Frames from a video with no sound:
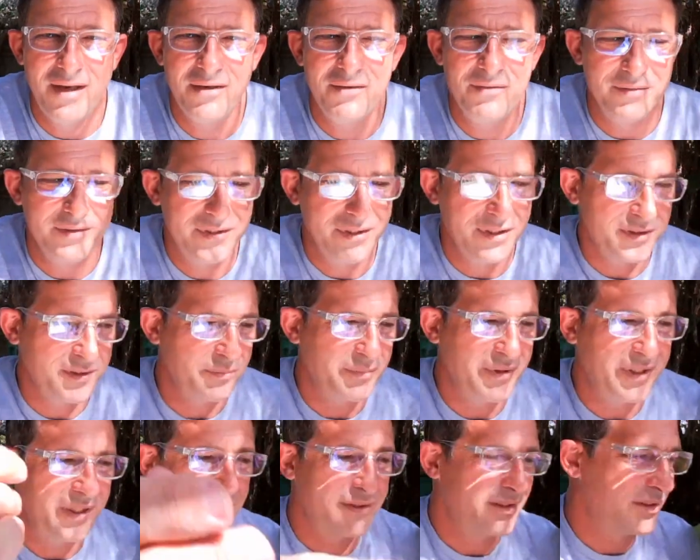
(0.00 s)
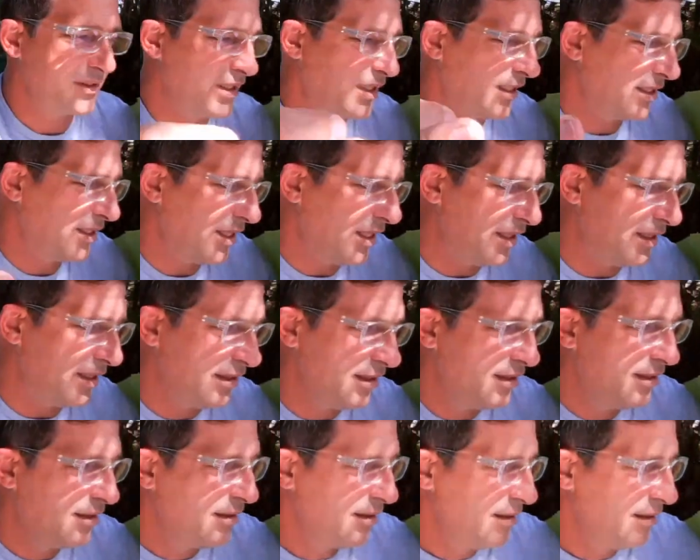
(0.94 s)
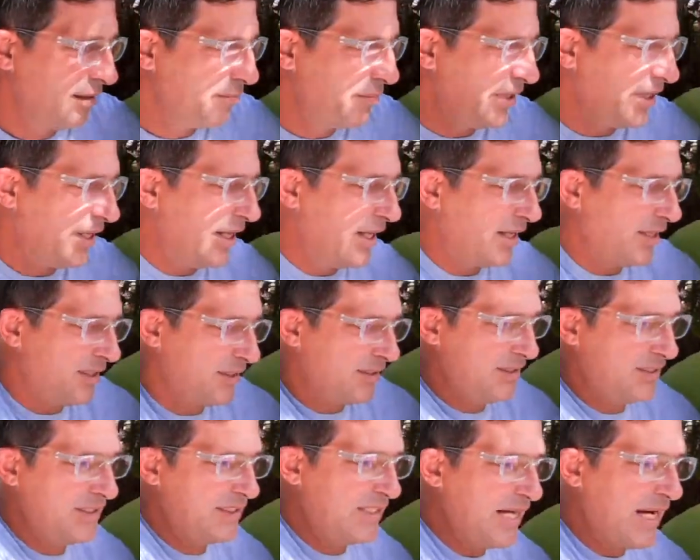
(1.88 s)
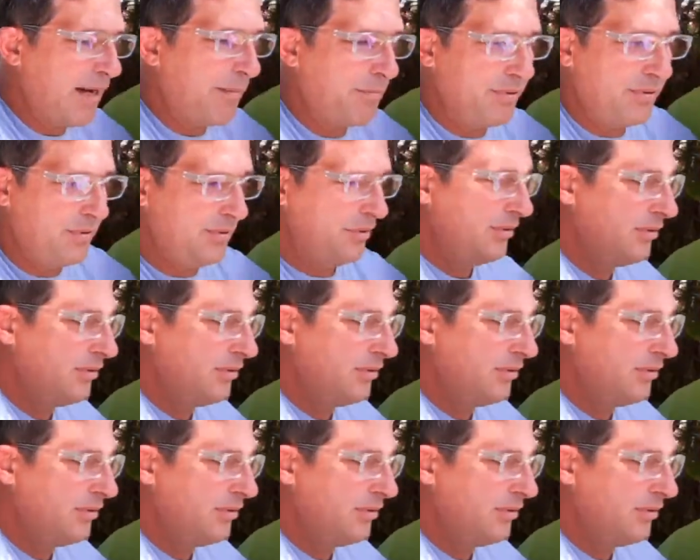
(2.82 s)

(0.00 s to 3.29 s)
I don't want to touch it because it's got that banana sap.